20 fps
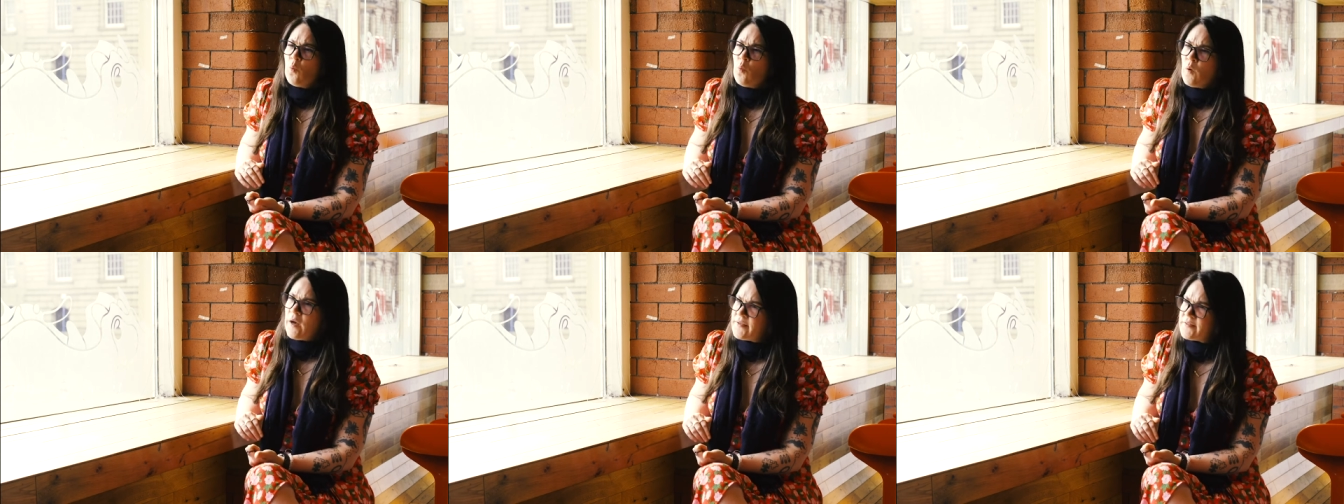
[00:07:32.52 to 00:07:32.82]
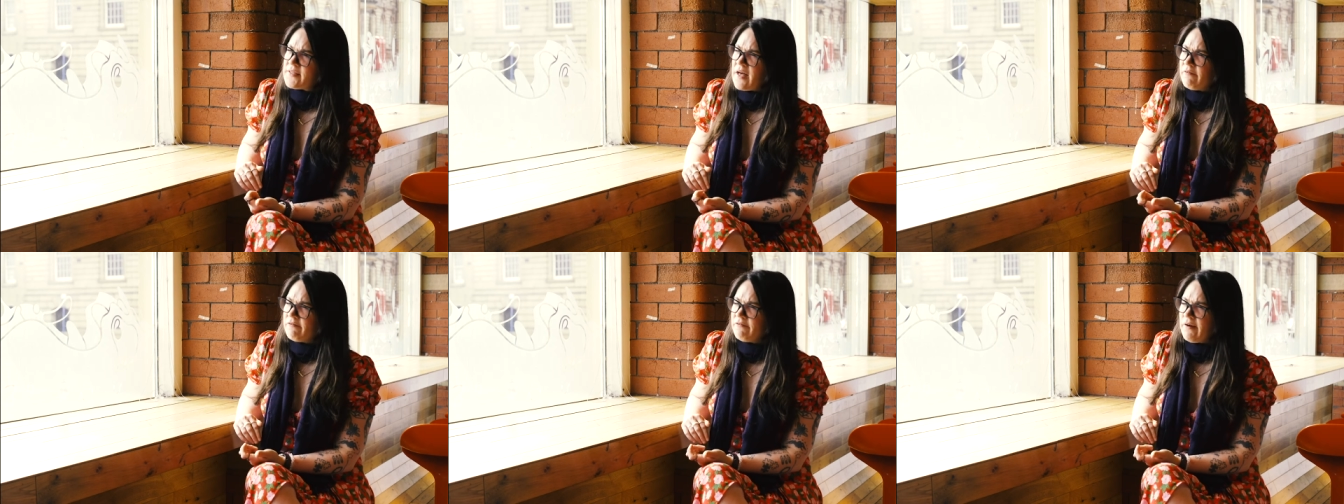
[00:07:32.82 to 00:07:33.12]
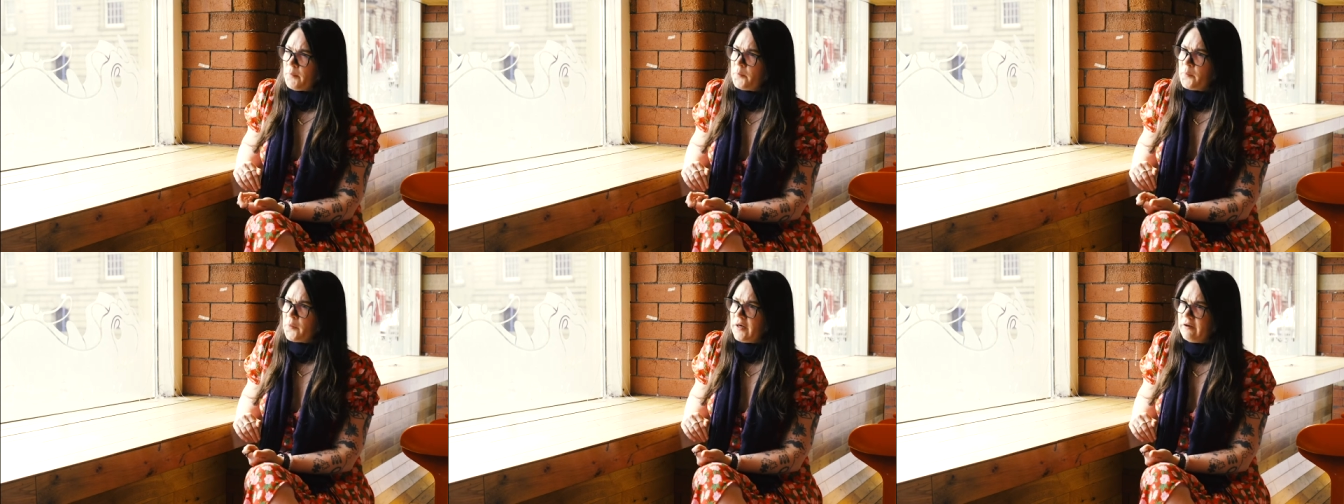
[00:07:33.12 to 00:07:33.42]
Where's that
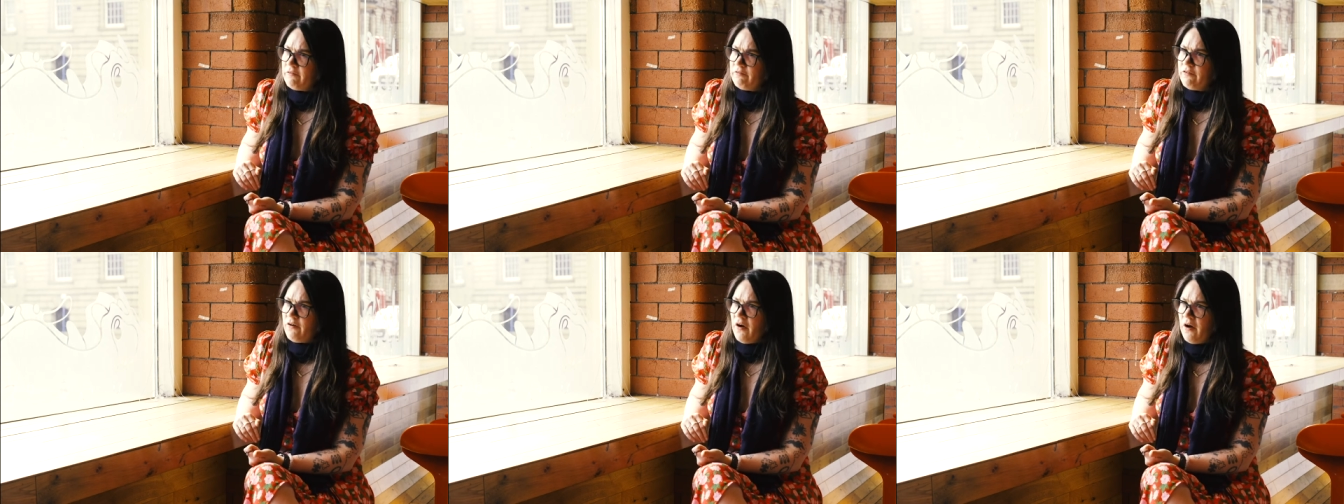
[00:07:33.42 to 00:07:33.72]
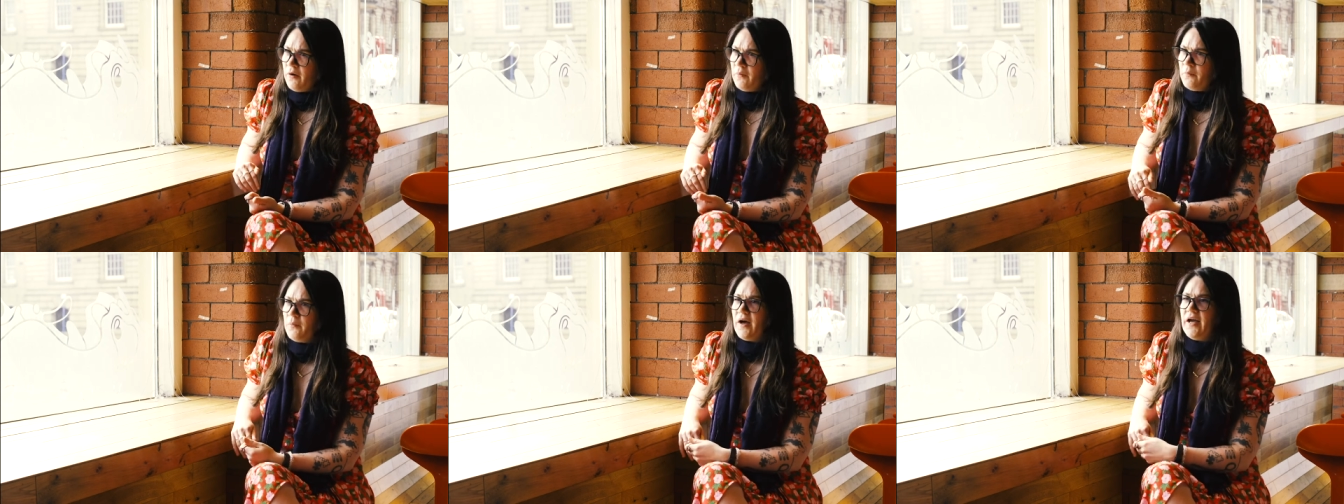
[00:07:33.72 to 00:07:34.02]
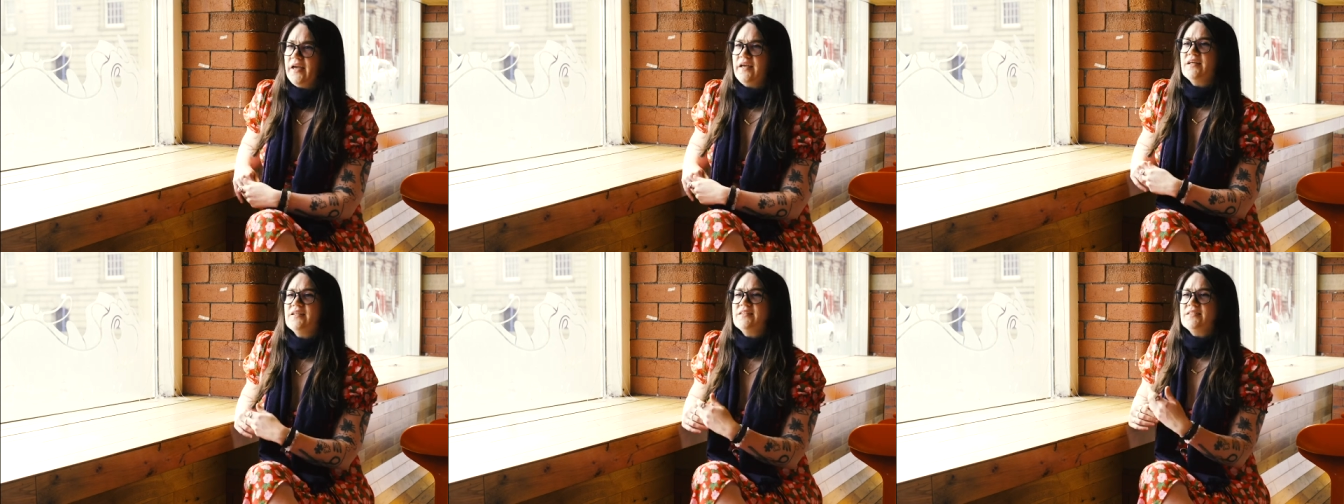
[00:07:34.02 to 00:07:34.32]
fabric from?
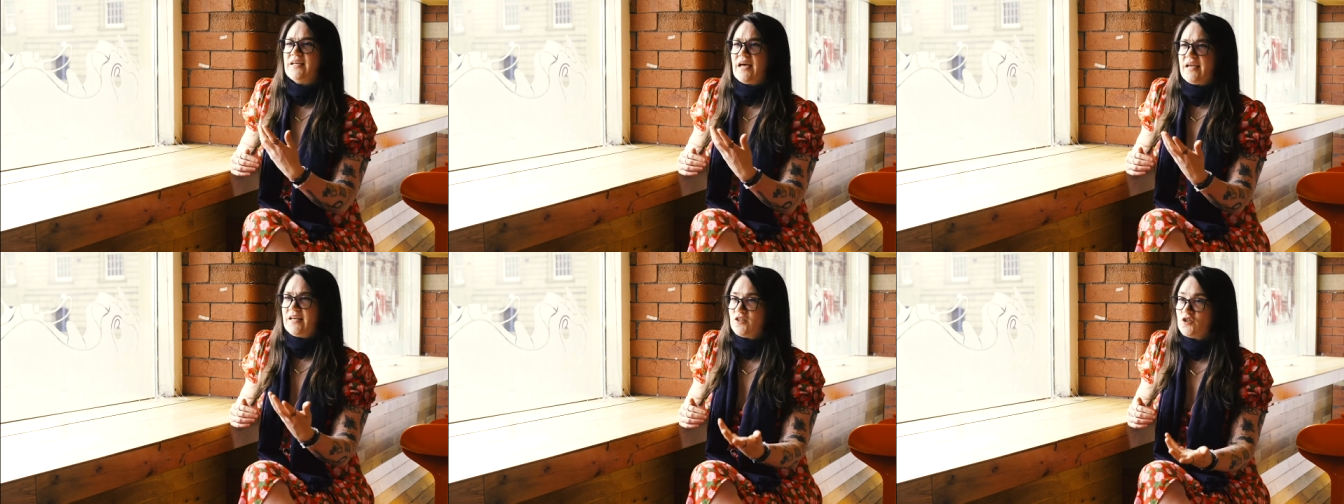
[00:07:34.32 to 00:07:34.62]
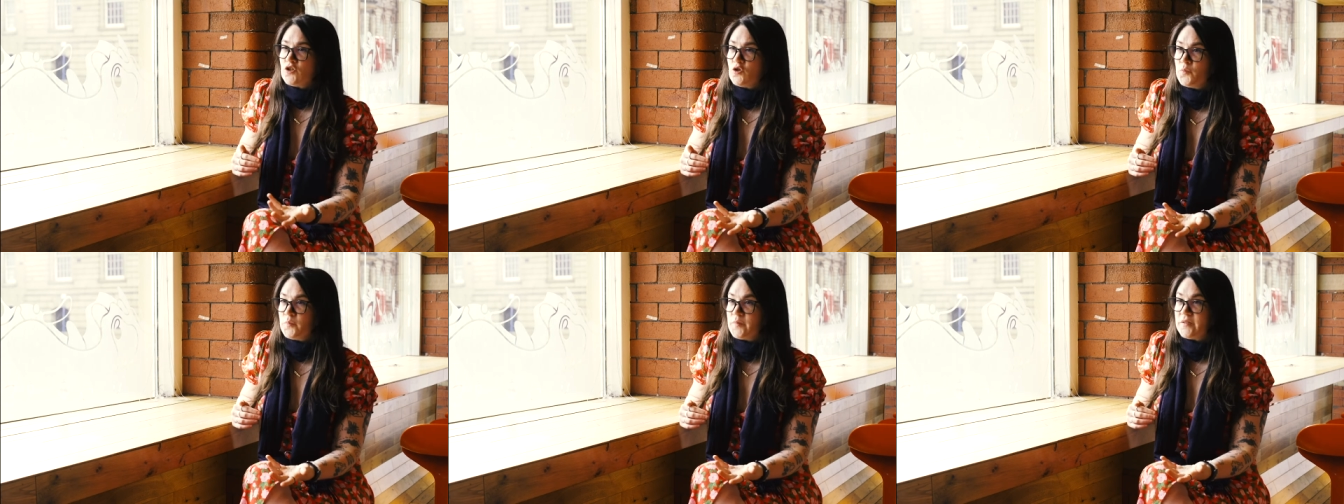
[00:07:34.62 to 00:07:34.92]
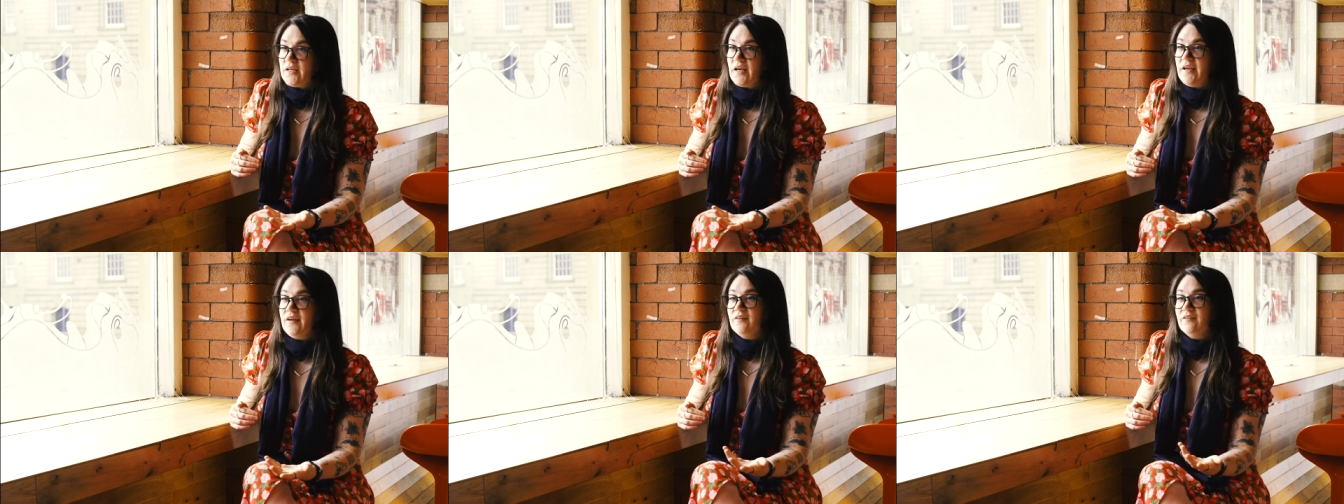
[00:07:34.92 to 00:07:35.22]
I can say it's
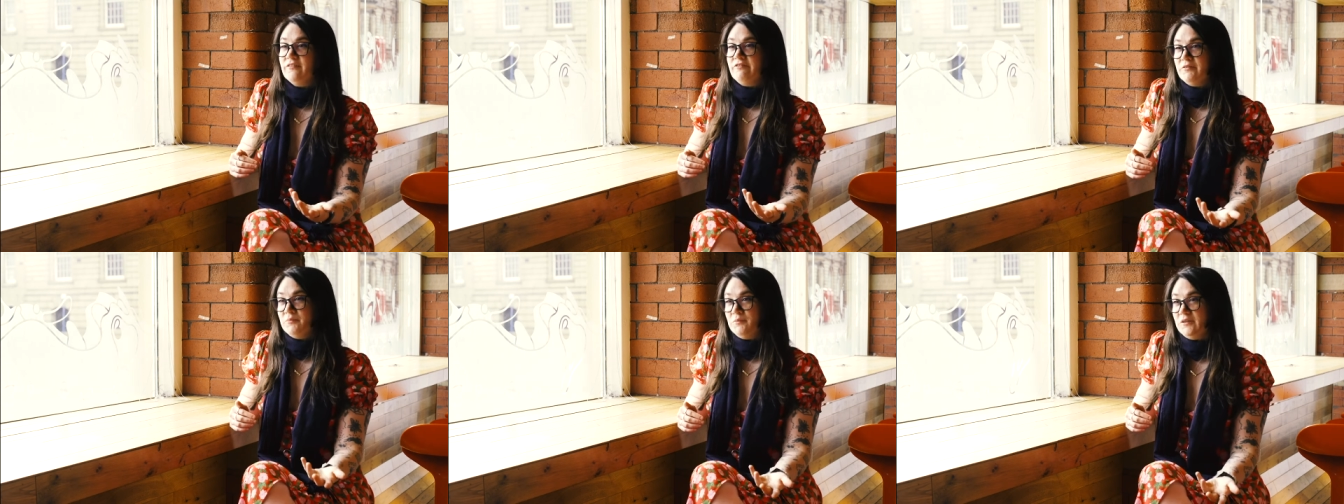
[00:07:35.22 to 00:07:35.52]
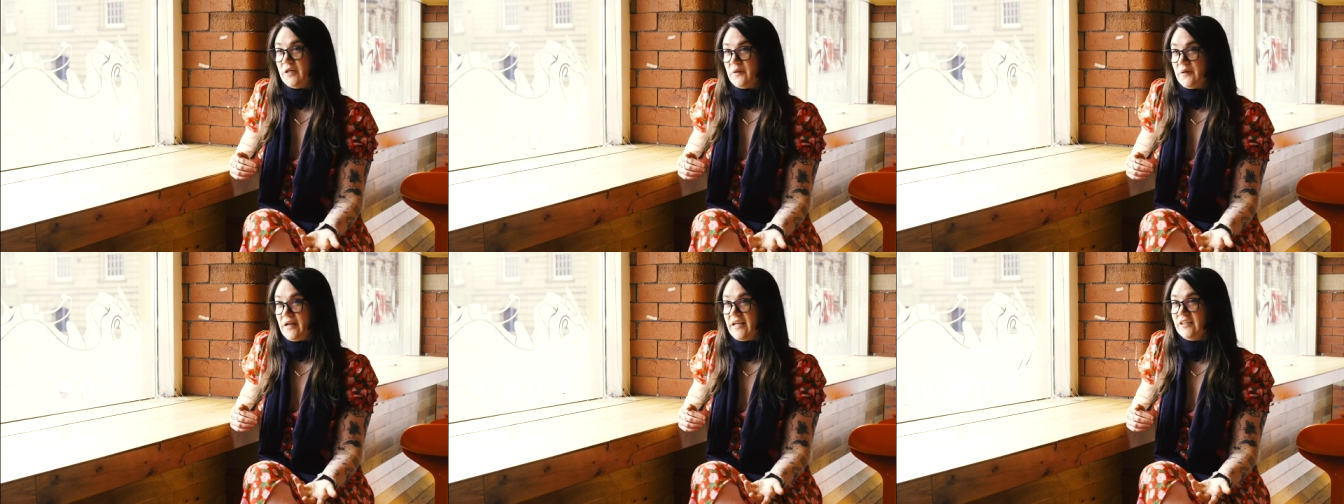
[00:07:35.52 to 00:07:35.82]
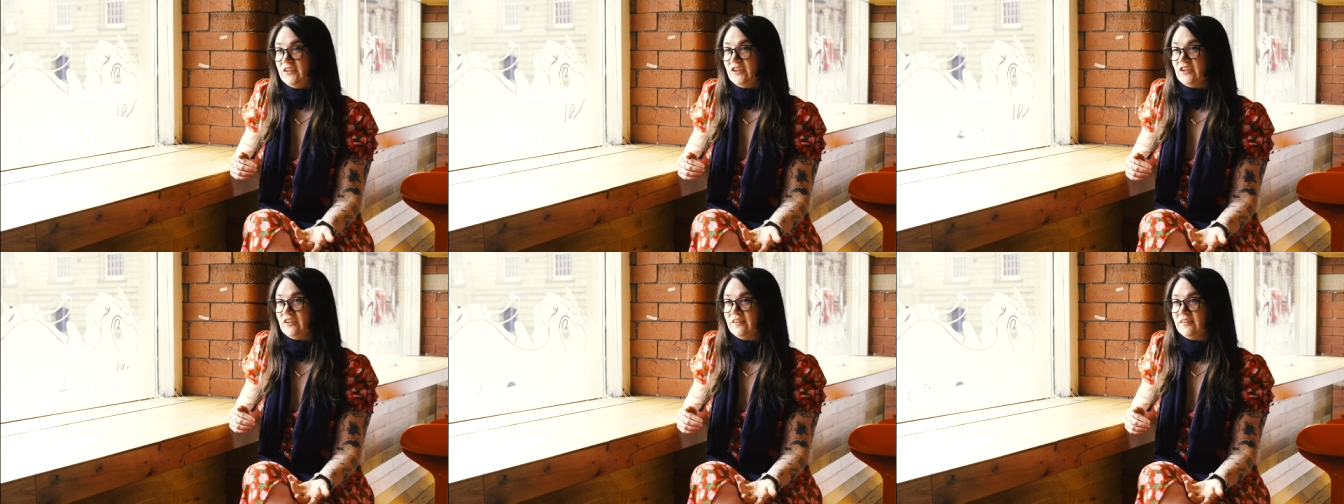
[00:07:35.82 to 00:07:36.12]
upcycled from
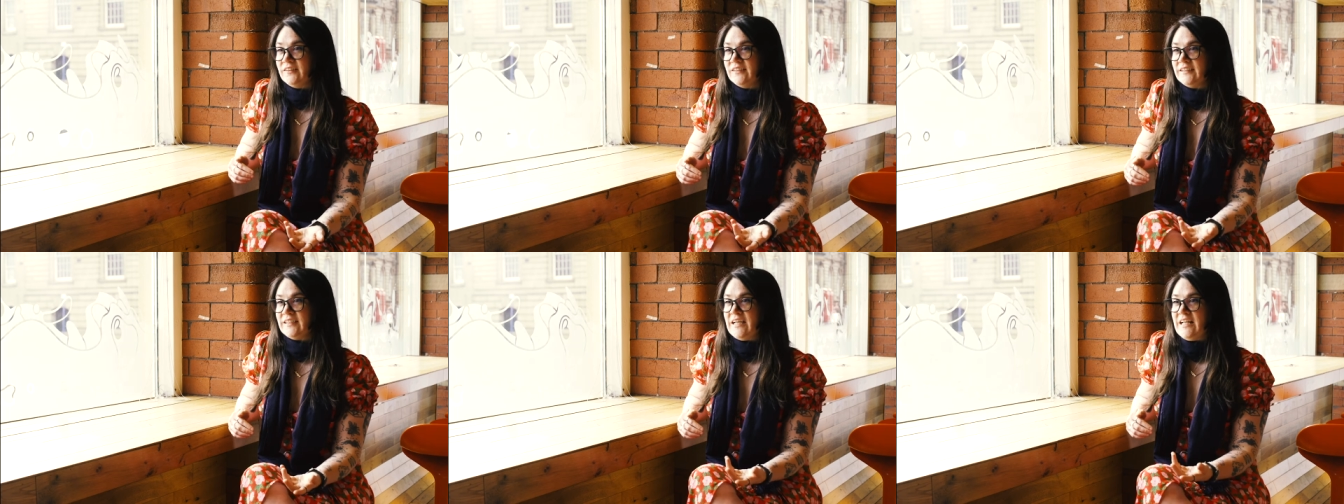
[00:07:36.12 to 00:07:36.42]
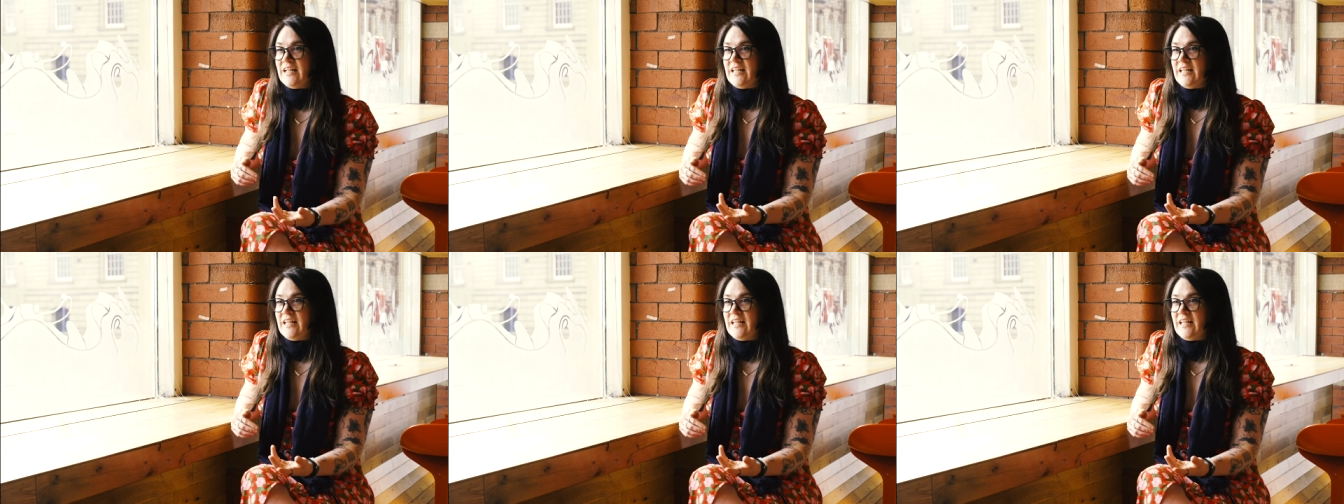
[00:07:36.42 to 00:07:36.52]
donations.